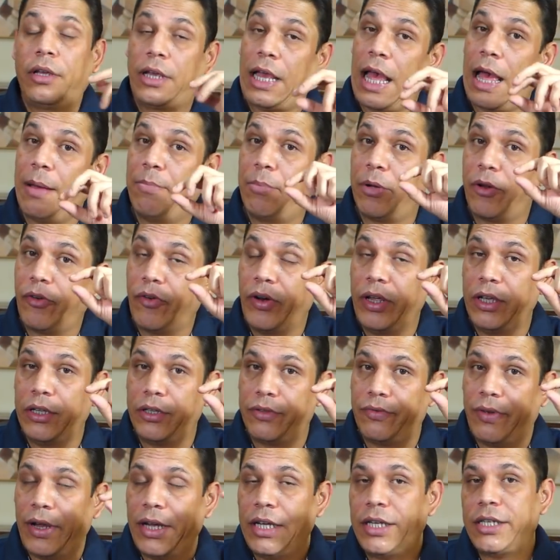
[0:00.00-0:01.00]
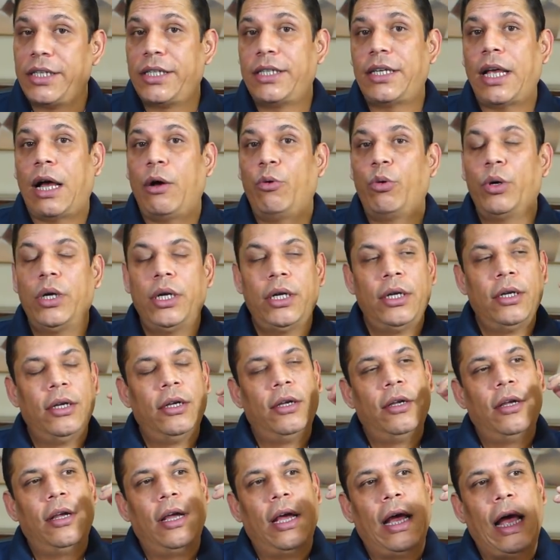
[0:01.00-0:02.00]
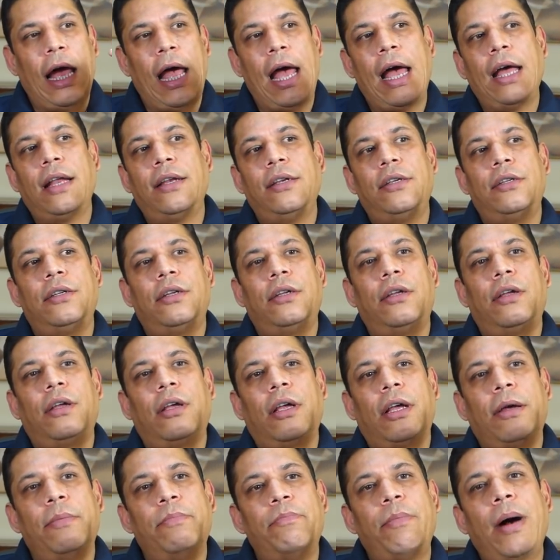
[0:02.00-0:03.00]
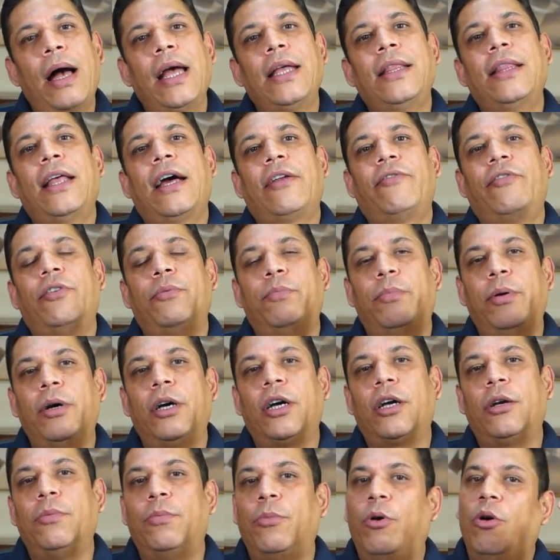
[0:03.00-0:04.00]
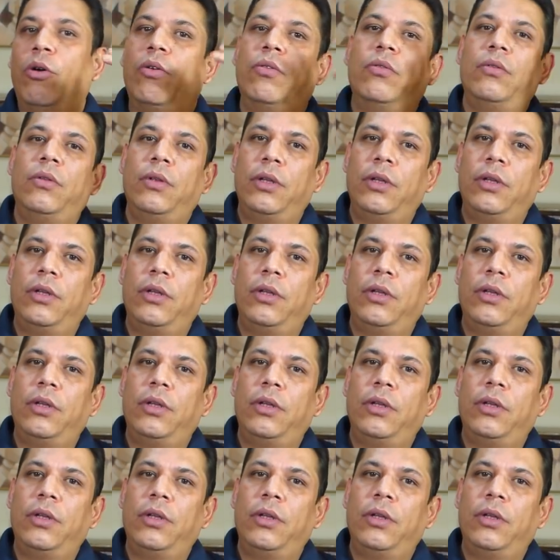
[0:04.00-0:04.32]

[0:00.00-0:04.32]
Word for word: Ambergris is very sour and combine that with bergamot,